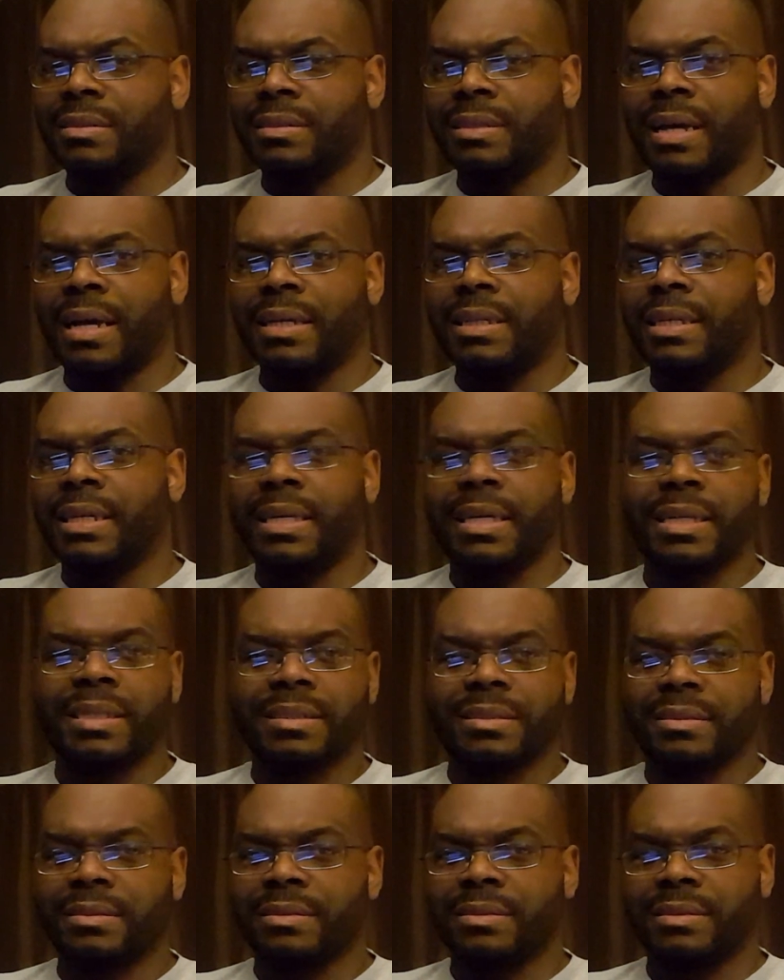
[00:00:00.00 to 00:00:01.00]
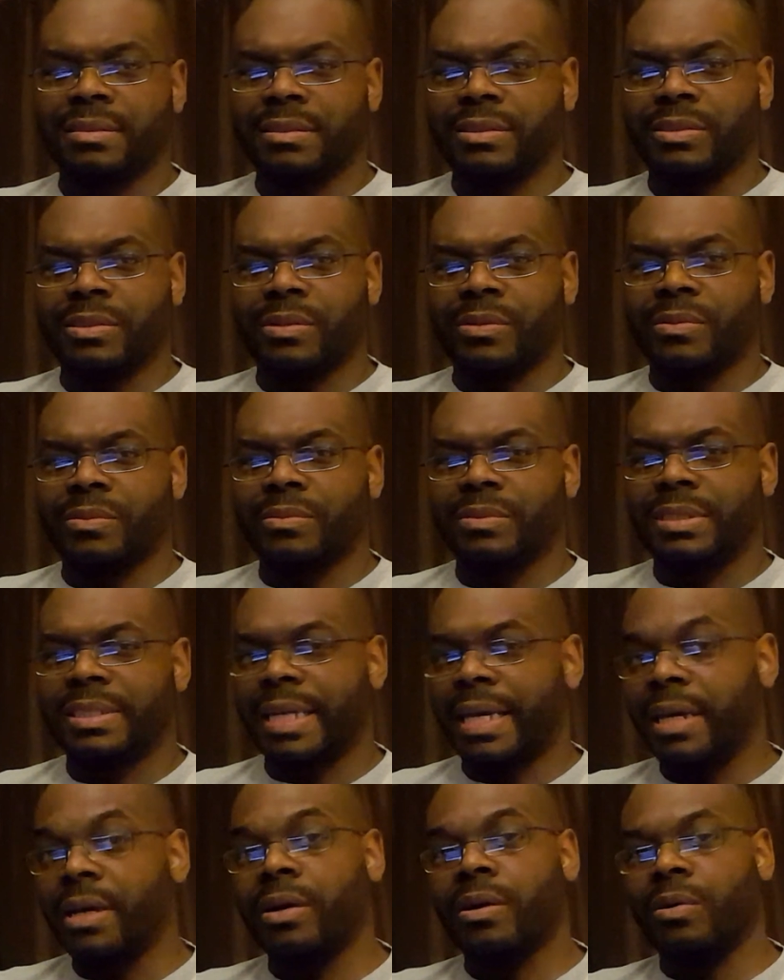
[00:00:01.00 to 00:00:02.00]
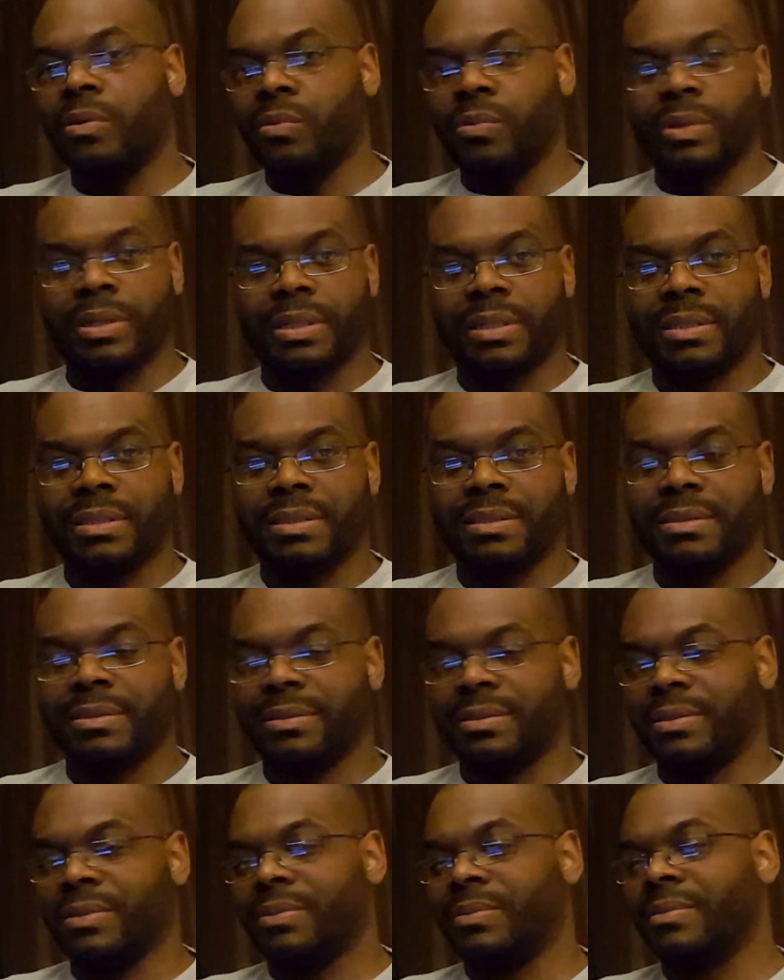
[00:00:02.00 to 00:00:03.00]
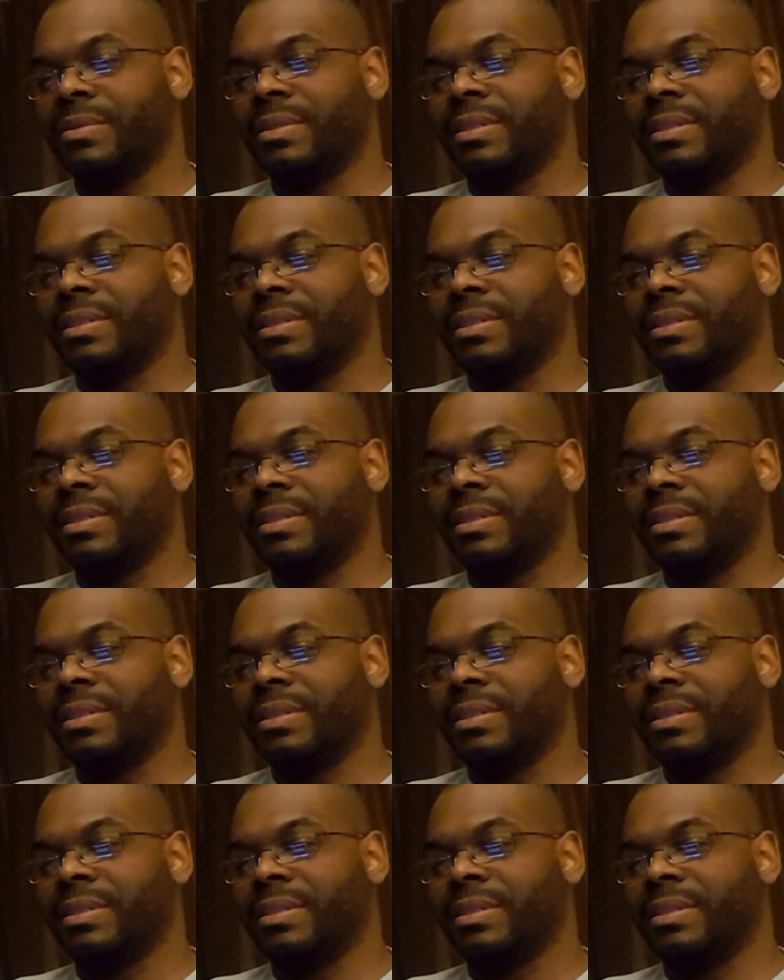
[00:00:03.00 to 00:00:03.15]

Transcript: I can't, you know, tell what it is, you know,